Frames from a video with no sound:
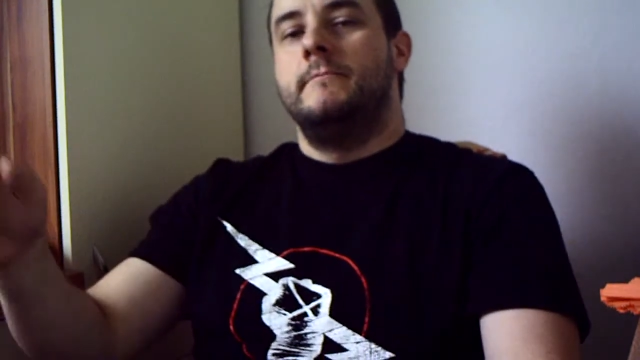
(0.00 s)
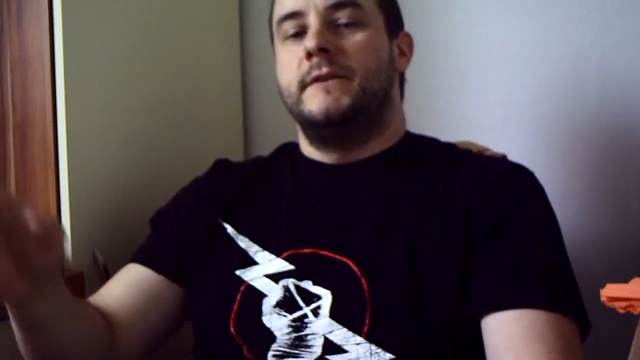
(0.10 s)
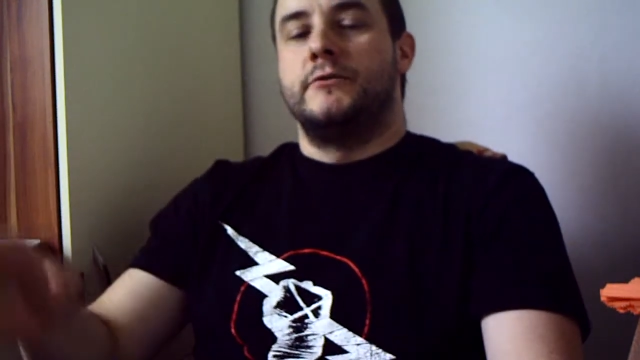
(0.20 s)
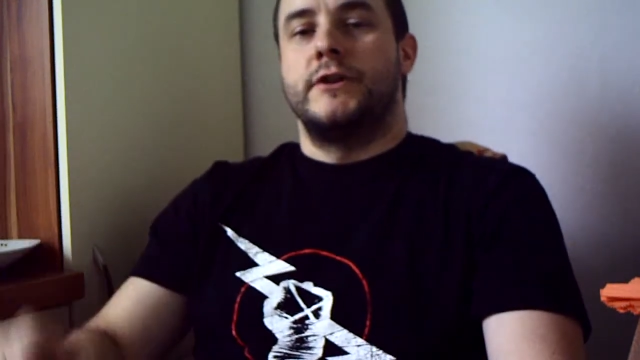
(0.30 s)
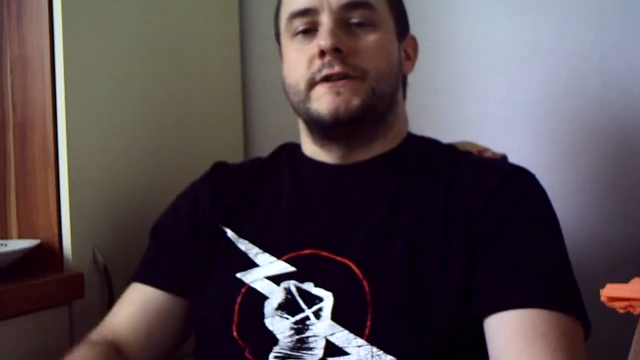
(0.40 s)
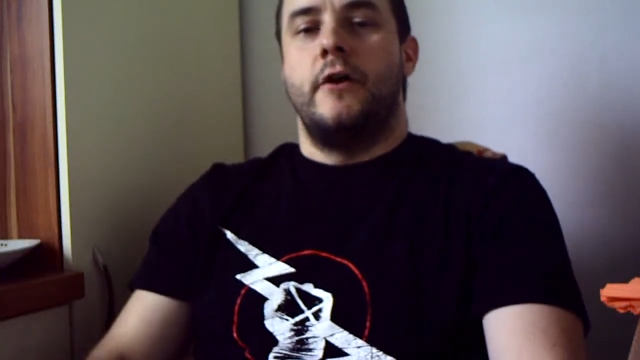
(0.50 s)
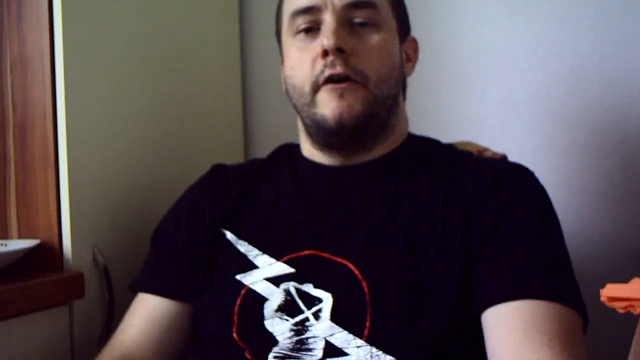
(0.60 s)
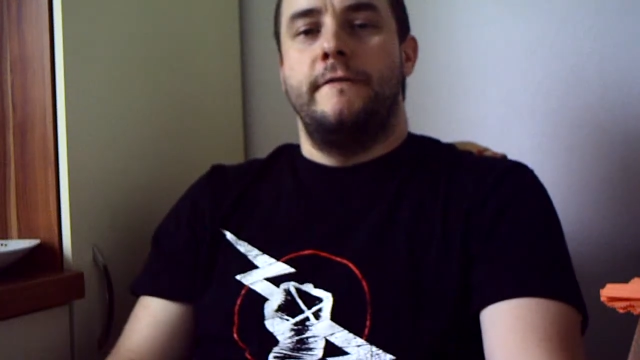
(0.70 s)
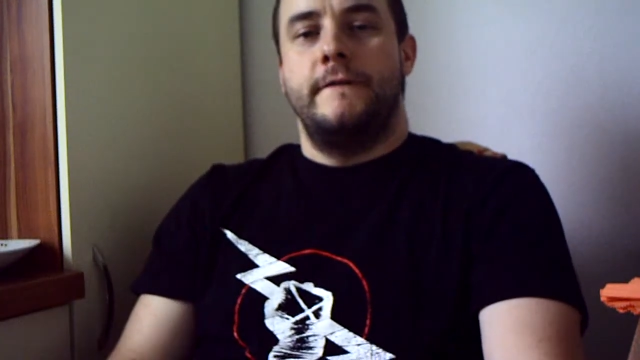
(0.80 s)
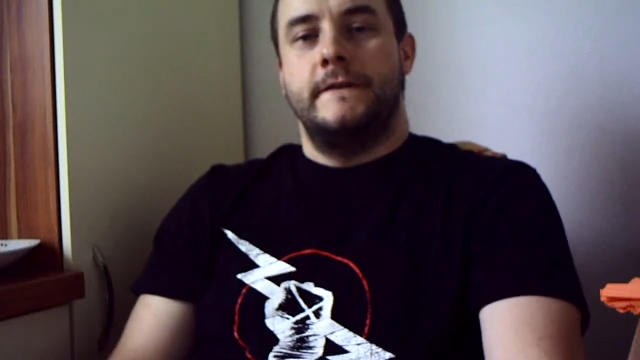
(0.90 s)
be written
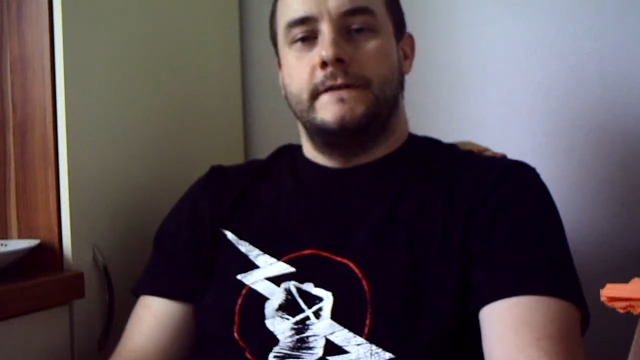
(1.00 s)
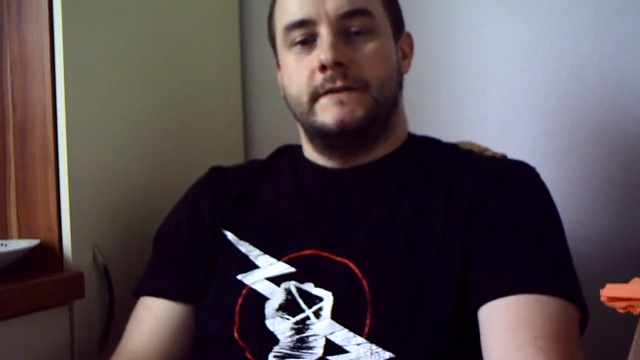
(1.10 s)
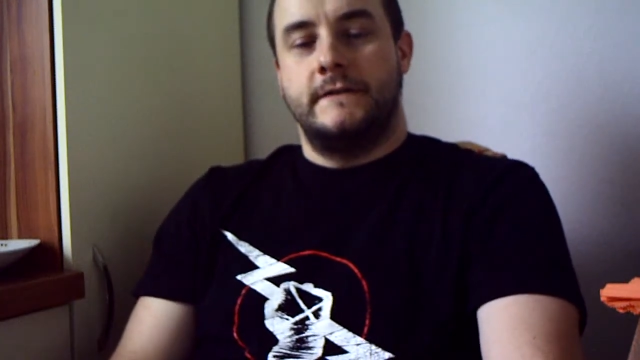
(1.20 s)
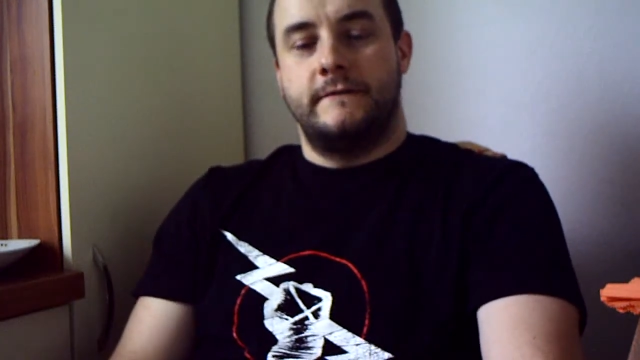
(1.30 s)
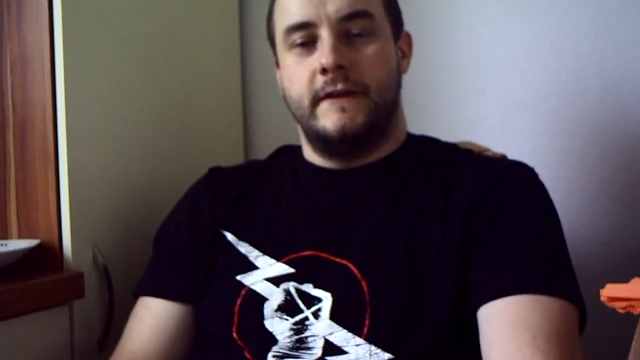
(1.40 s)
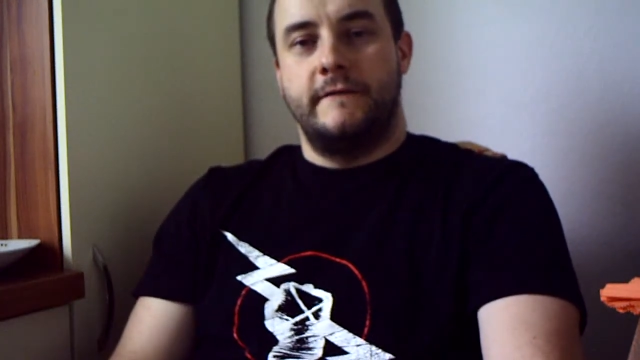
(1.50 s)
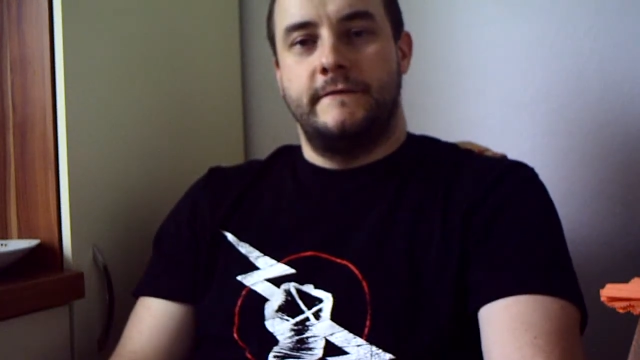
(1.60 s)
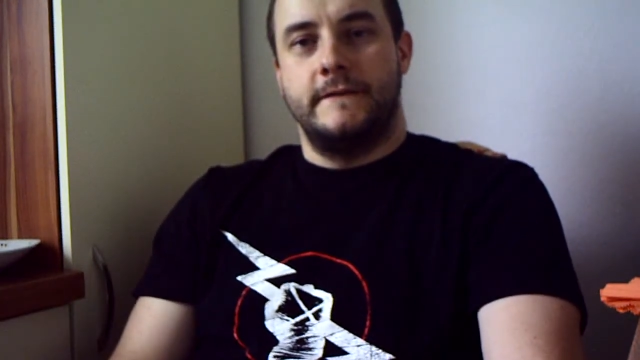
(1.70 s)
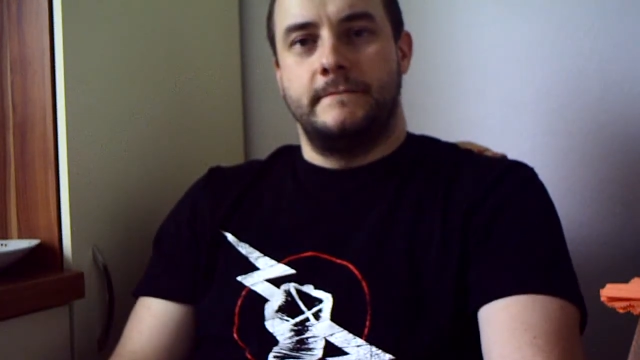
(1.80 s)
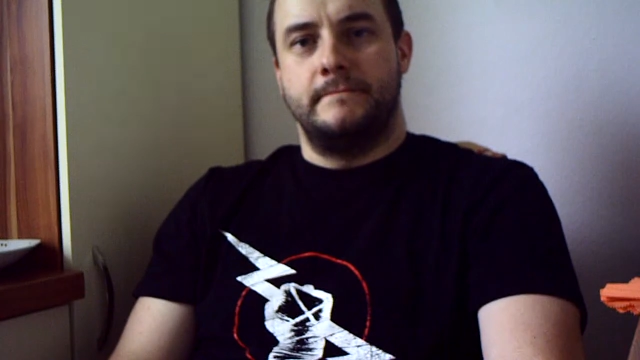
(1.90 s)
off the
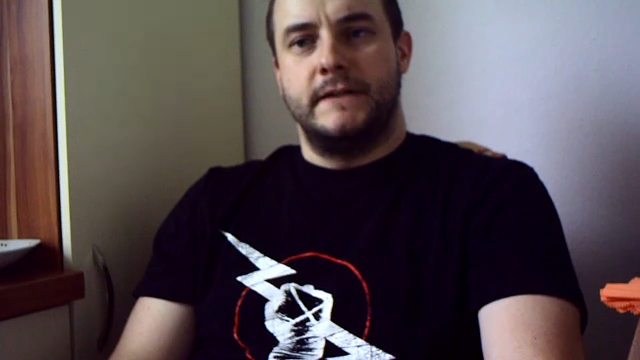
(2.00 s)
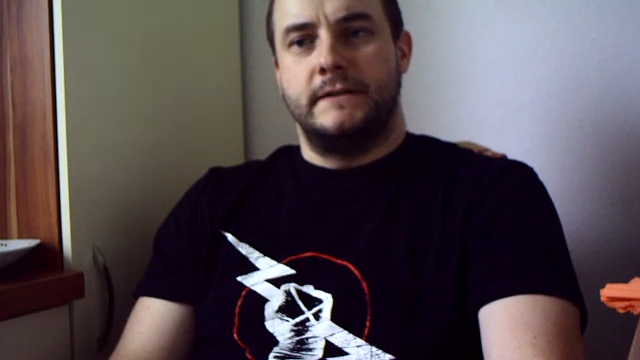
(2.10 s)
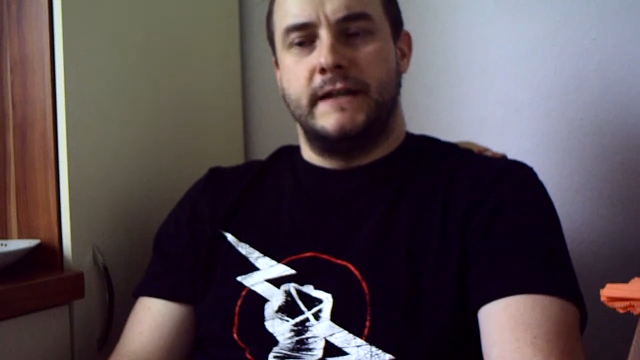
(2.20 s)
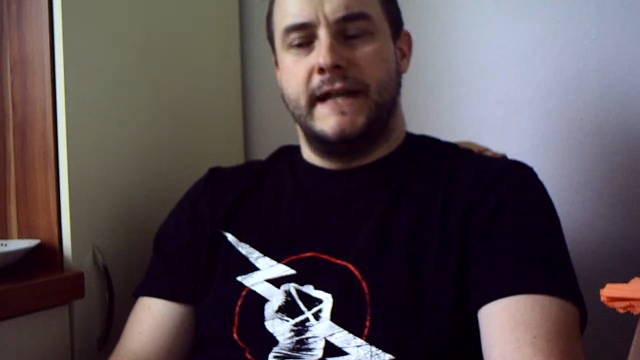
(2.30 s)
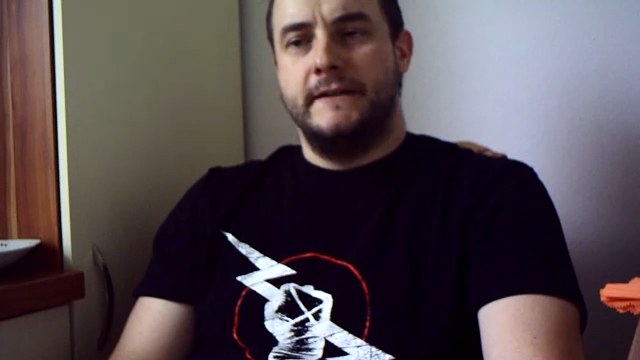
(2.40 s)
fluff in